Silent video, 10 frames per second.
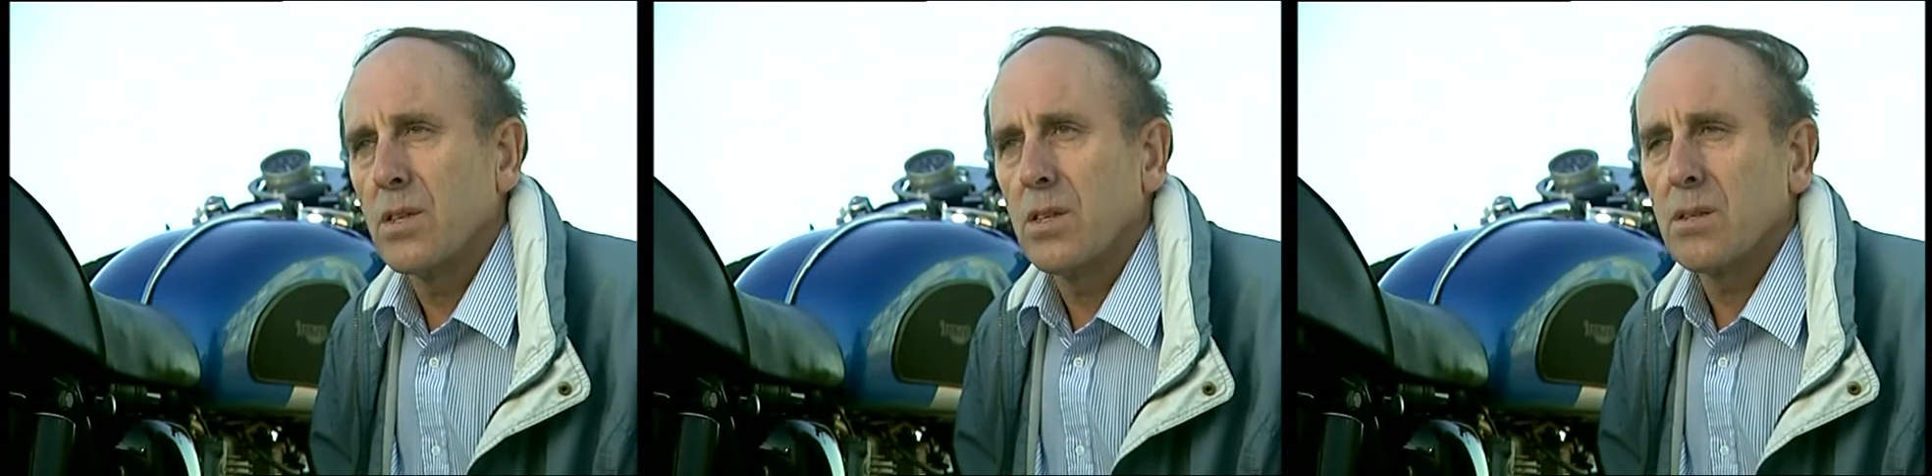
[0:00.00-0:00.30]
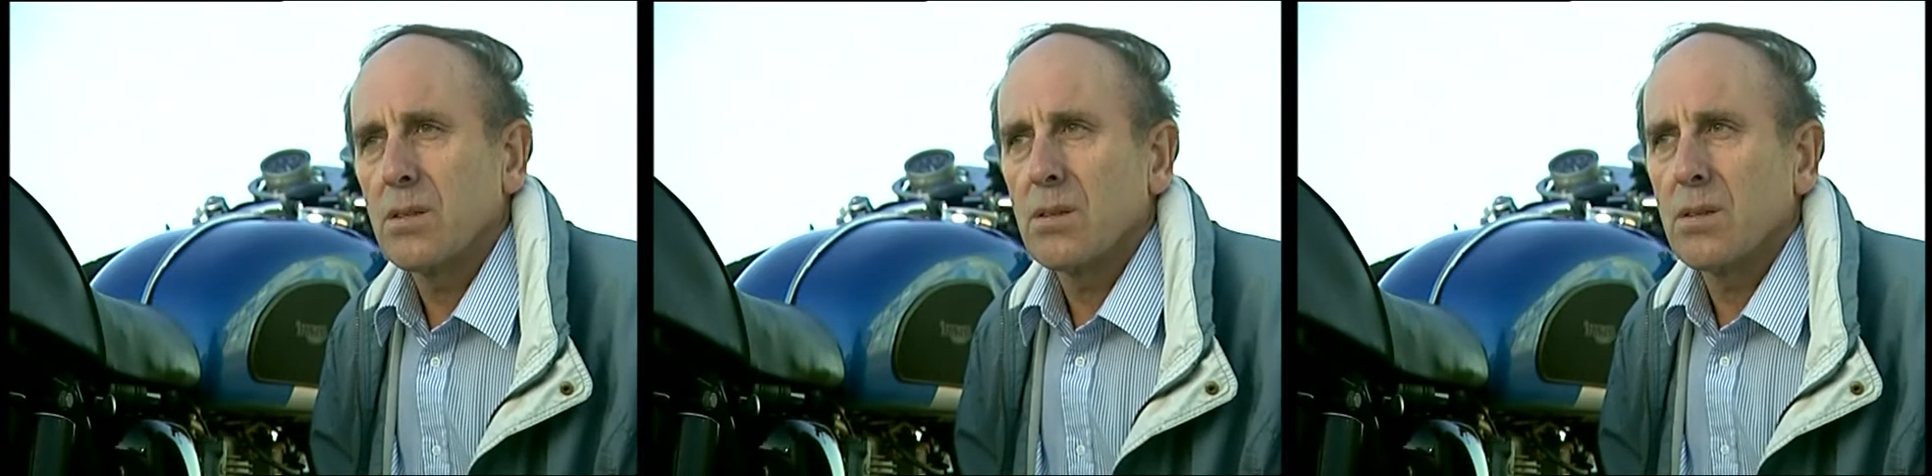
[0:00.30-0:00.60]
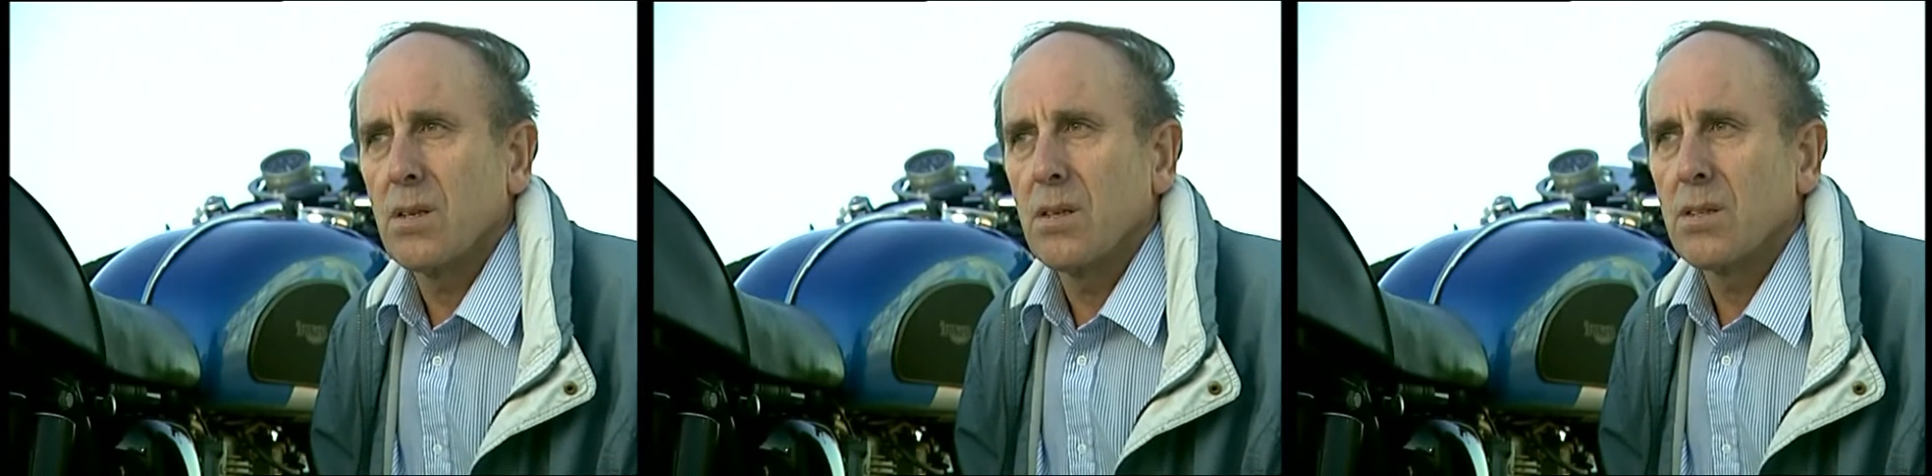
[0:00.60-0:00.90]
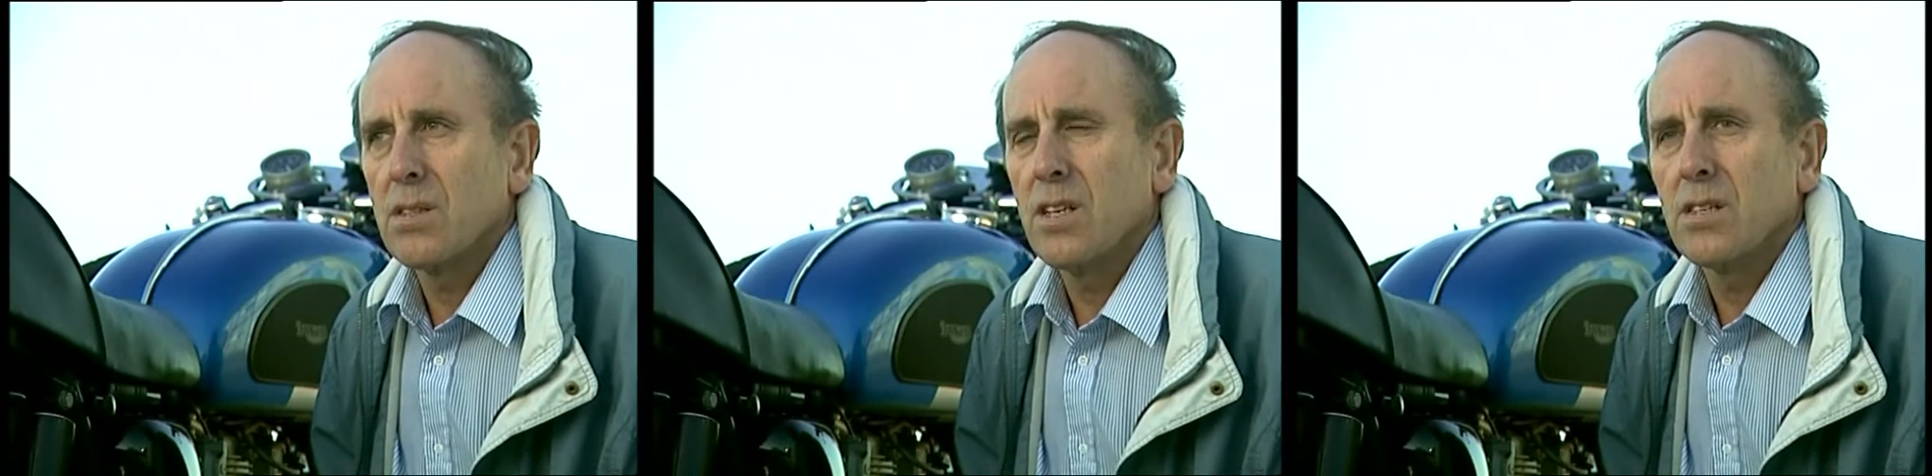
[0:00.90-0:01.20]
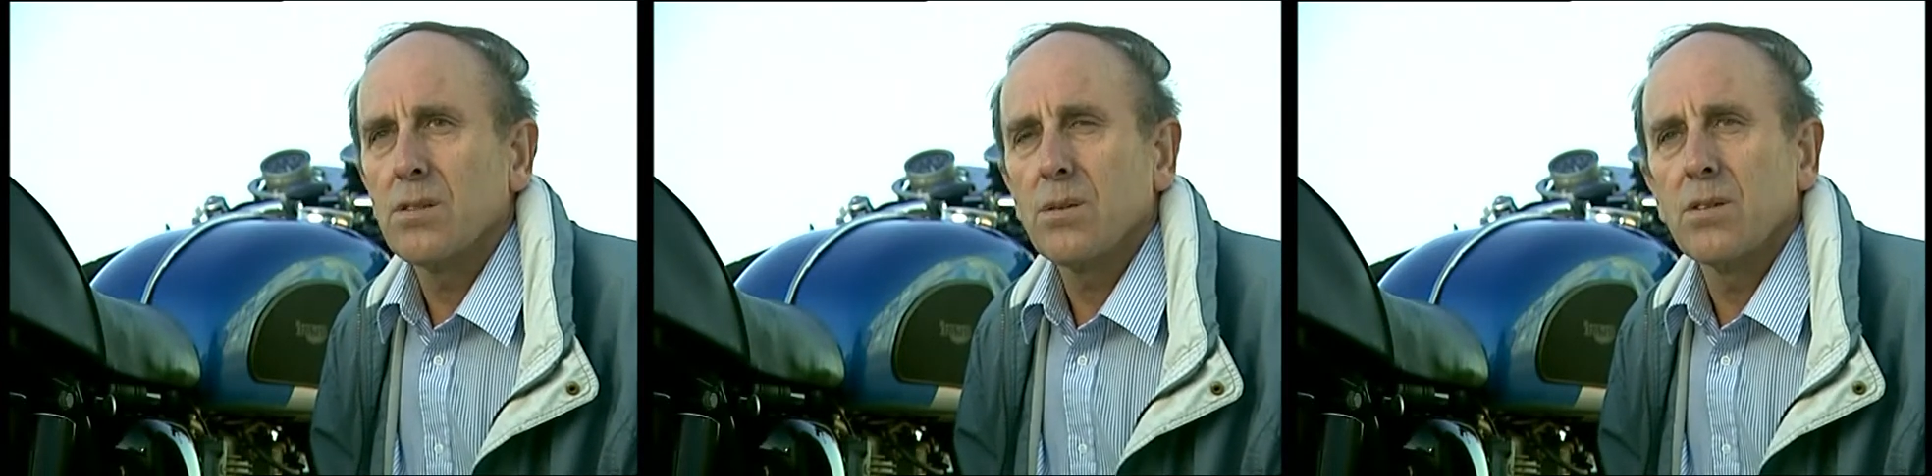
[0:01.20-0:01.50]
like, I think, 10
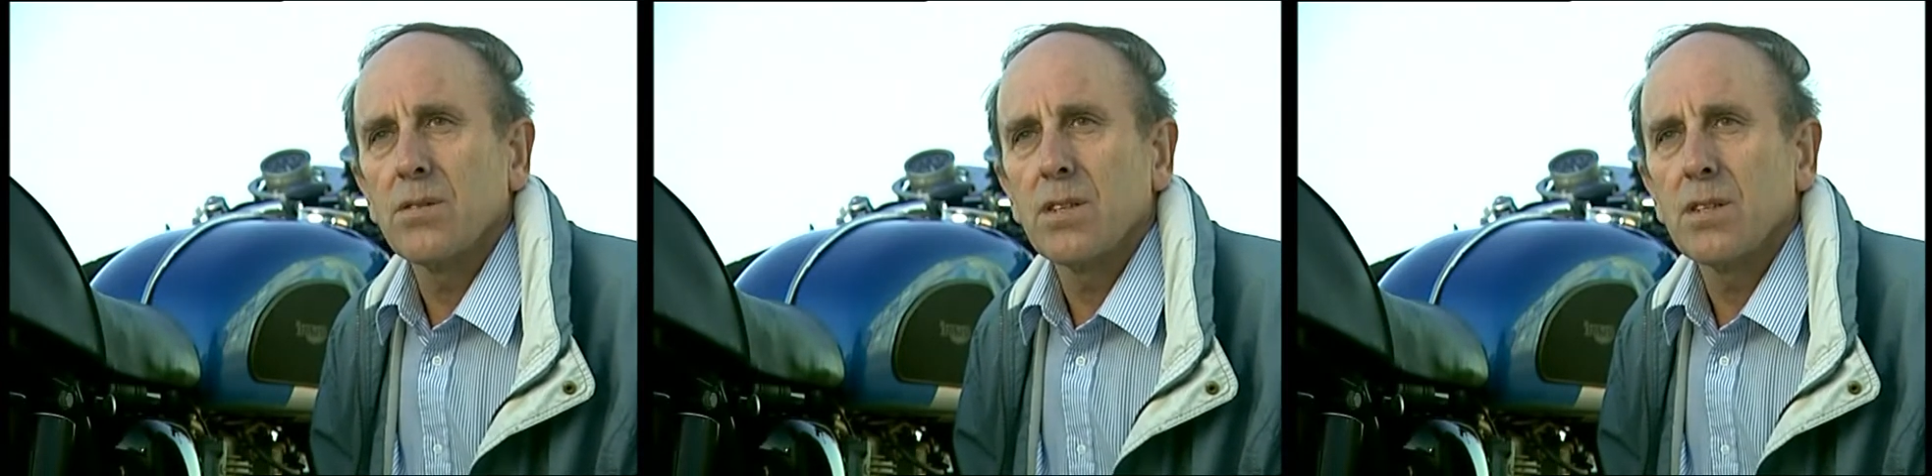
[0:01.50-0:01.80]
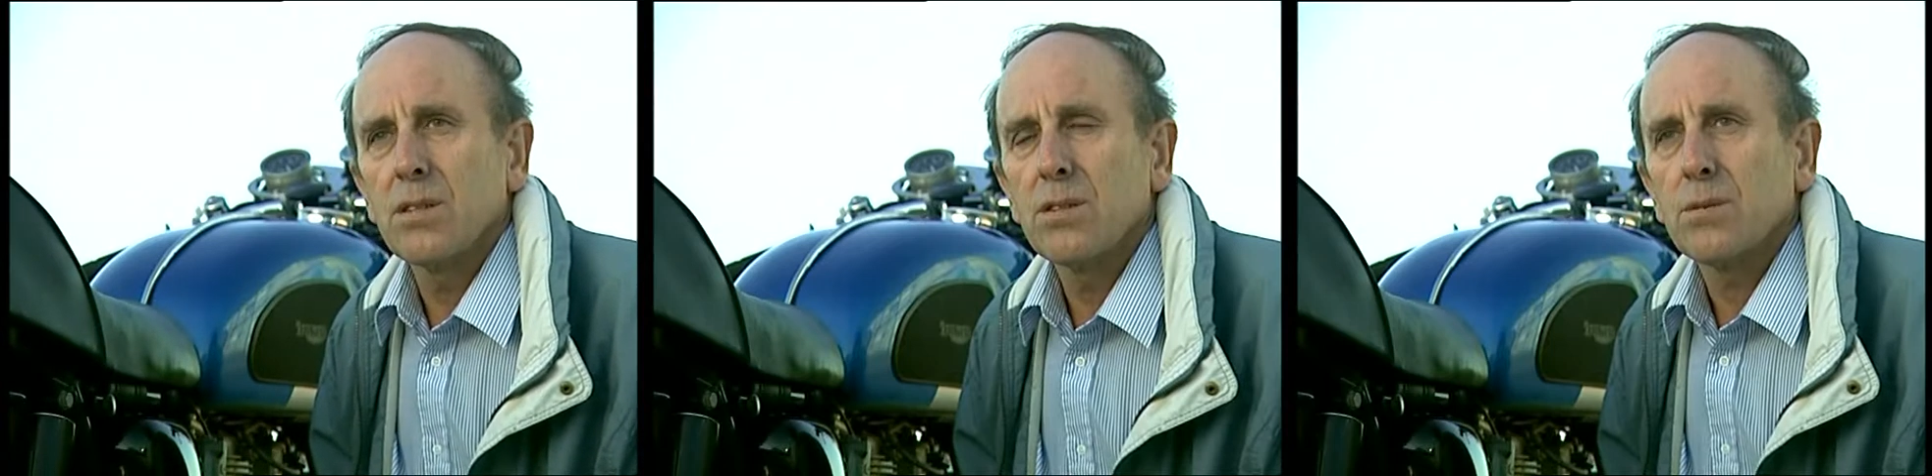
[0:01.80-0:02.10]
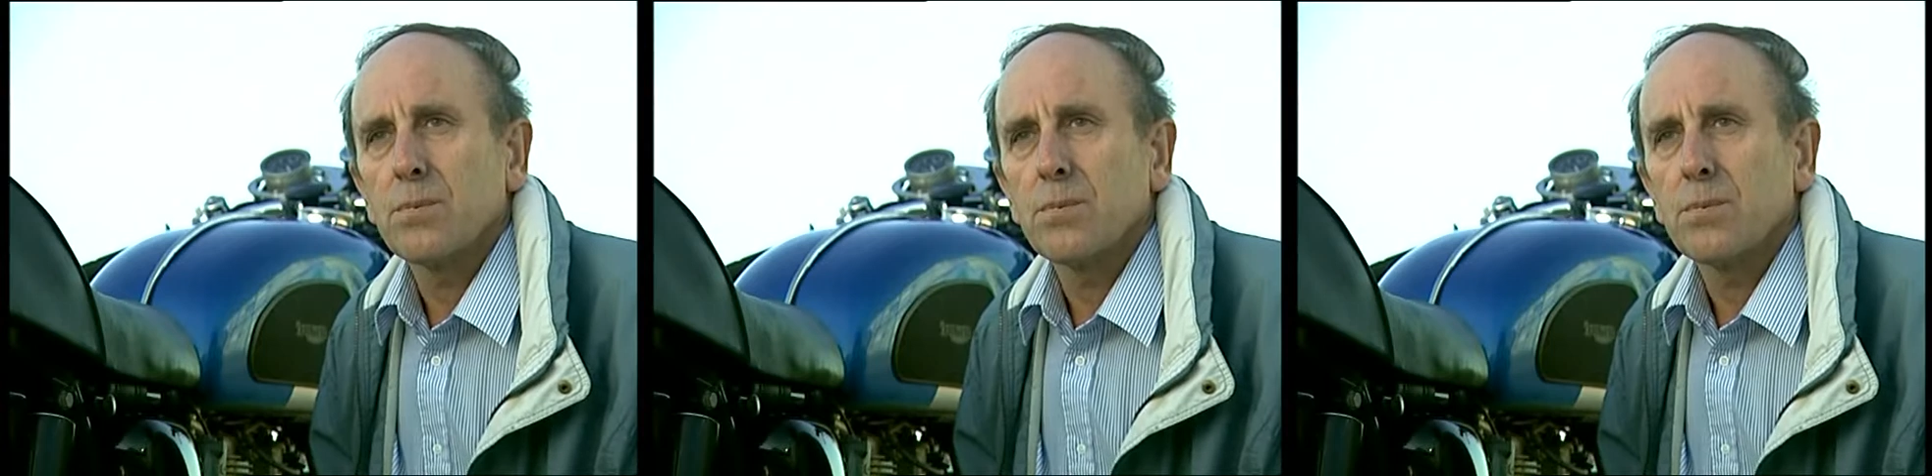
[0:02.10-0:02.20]
or 12 years,